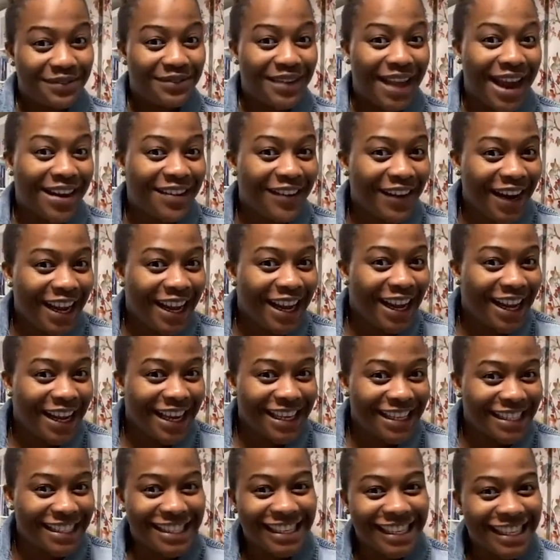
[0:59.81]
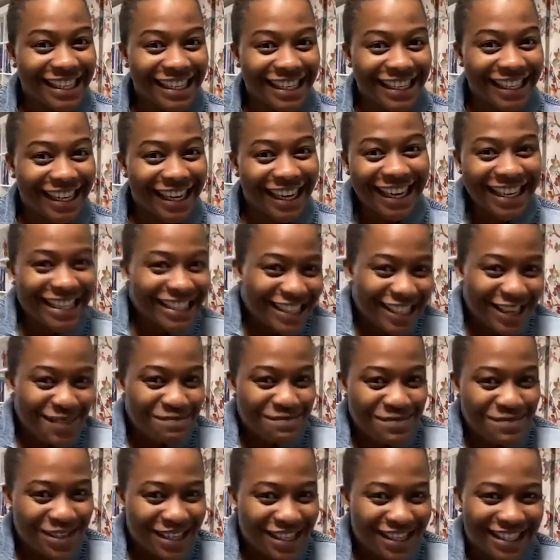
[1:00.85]
Very easy,
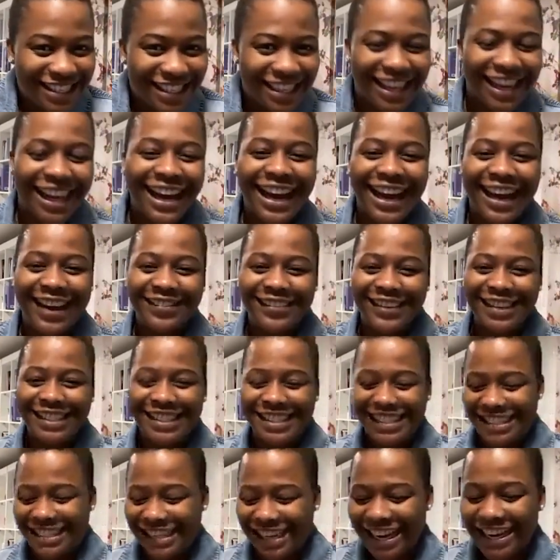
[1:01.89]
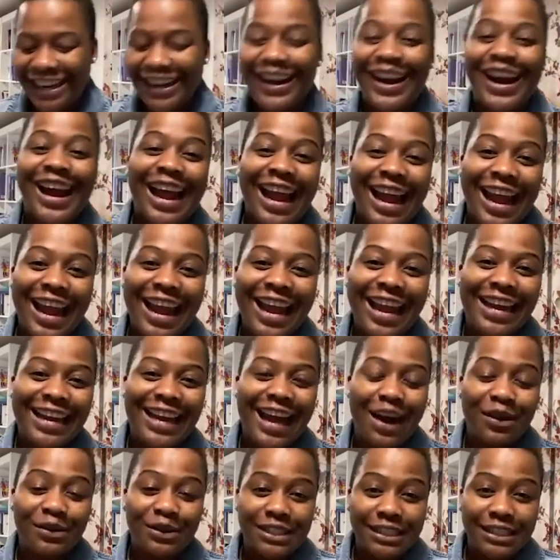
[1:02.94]
easy peasy, I'm going to tell you. And